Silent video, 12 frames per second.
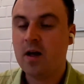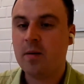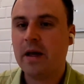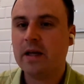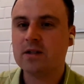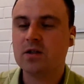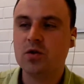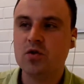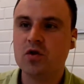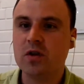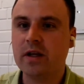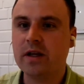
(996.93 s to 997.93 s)
And
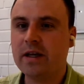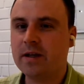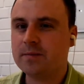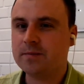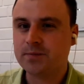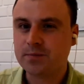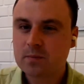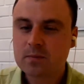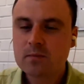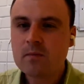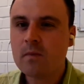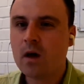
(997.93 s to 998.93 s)
usually,
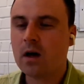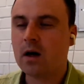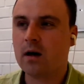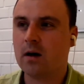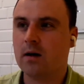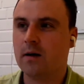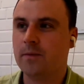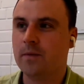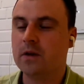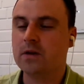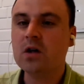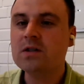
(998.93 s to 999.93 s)

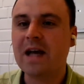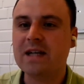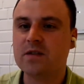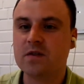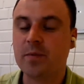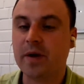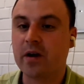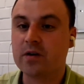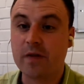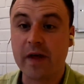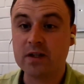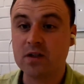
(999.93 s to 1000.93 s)
non-native speakers,
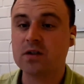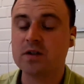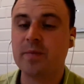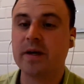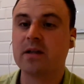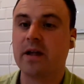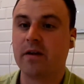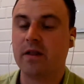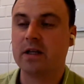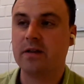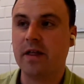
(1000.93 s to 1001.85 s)
they don't speak like that.